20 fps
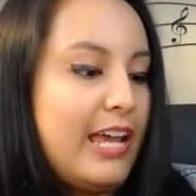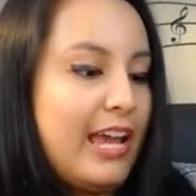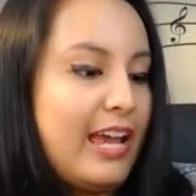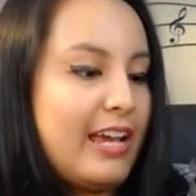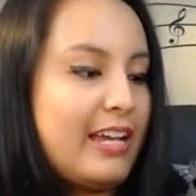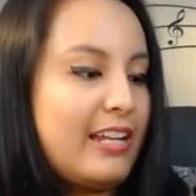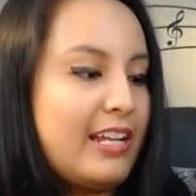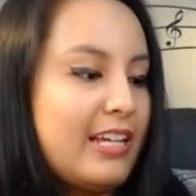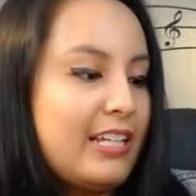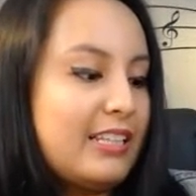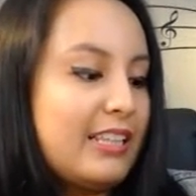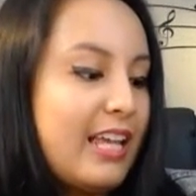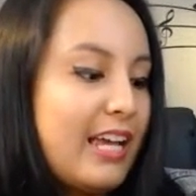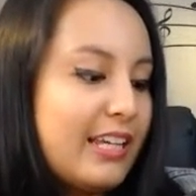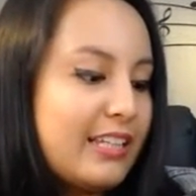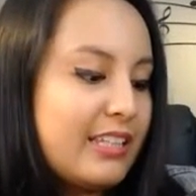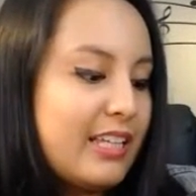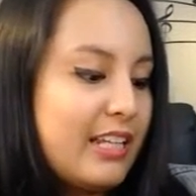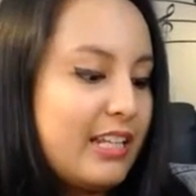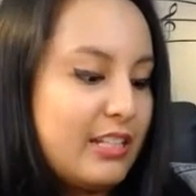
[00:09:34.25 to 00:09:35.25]
And I
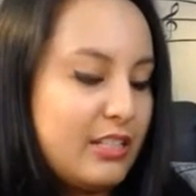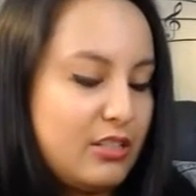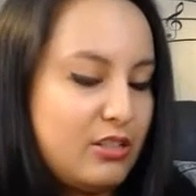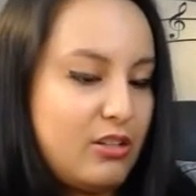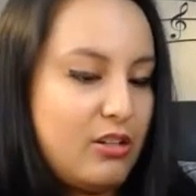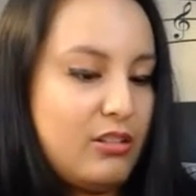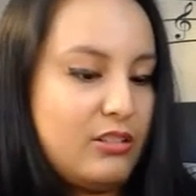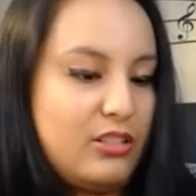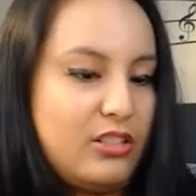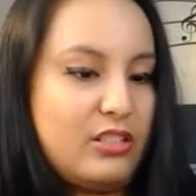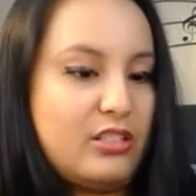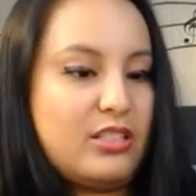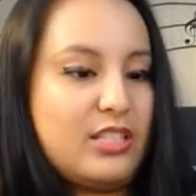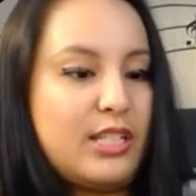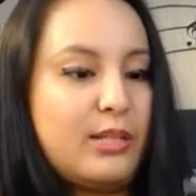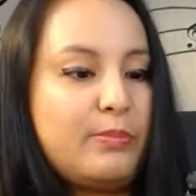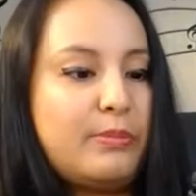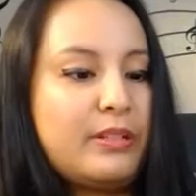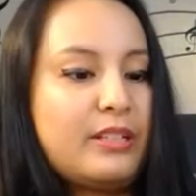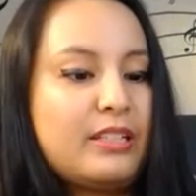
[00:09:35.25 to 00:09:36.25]
like that it's not just
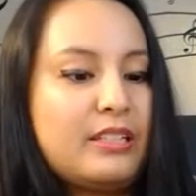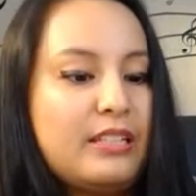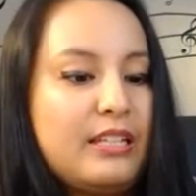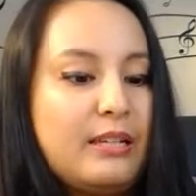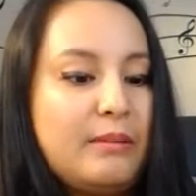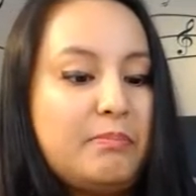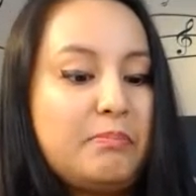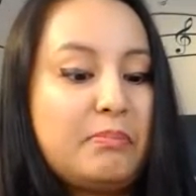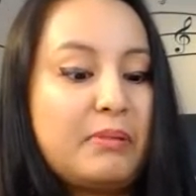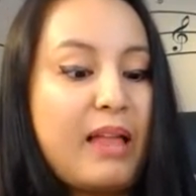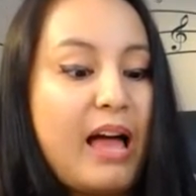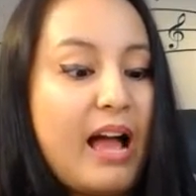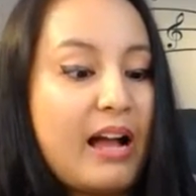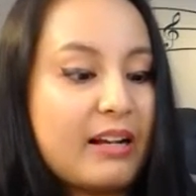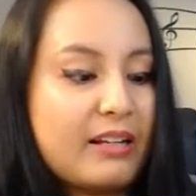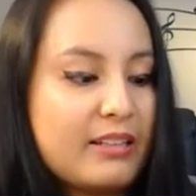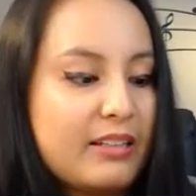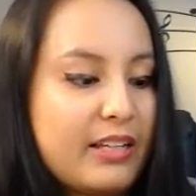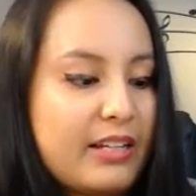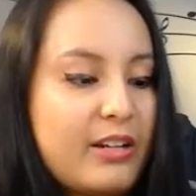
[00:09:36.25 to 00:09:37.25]
typically
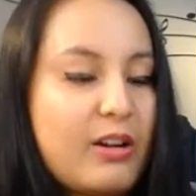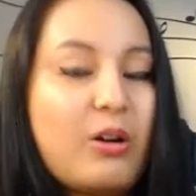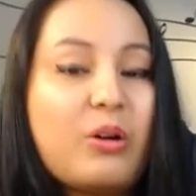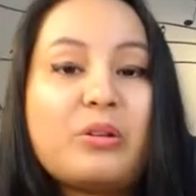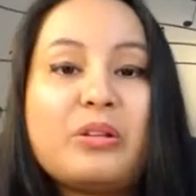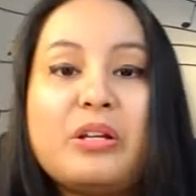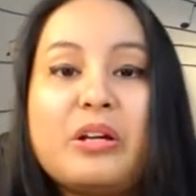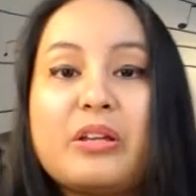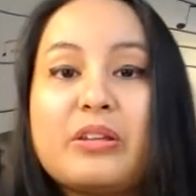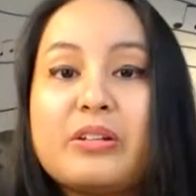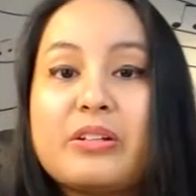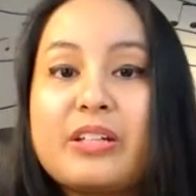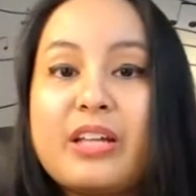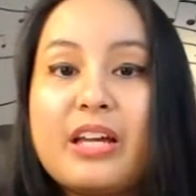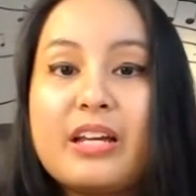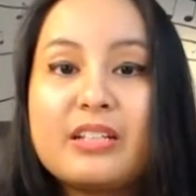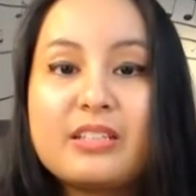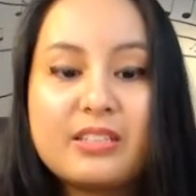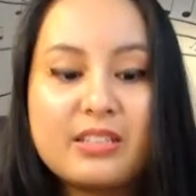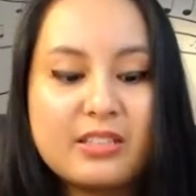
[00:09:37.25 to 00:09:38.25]
black like all the other
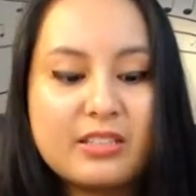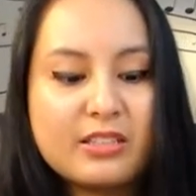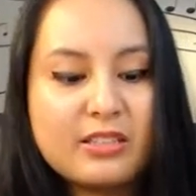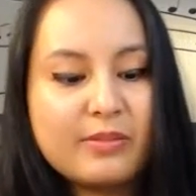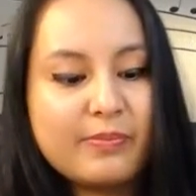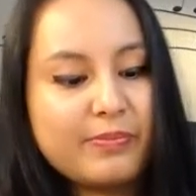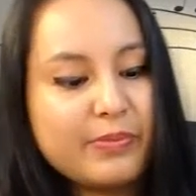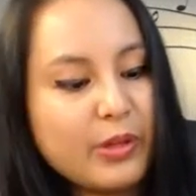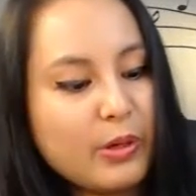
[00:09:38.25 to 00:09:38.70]
cases.